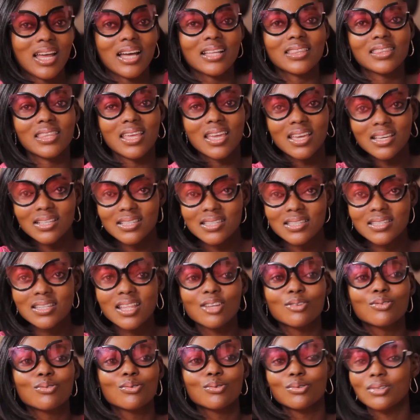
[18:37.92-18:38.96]
There are things
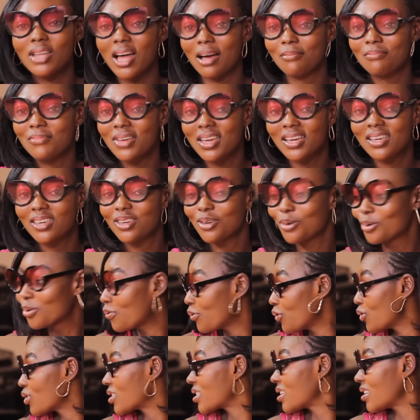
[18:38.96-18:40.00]
they do that make you,
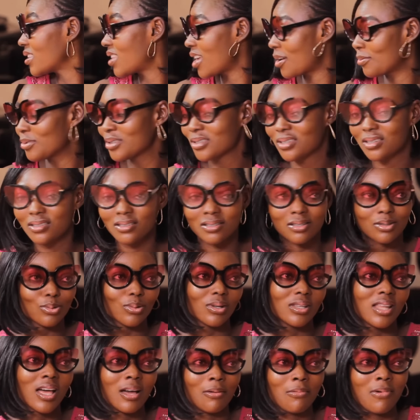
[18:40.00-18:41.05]
if you see them, you say,
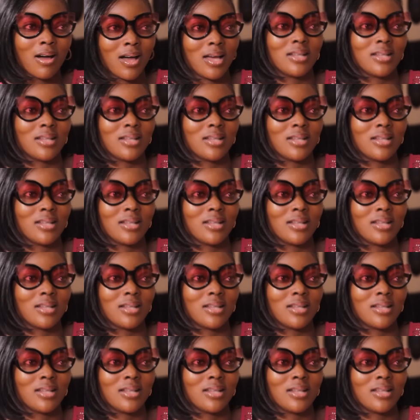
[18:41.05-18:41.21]
this one, a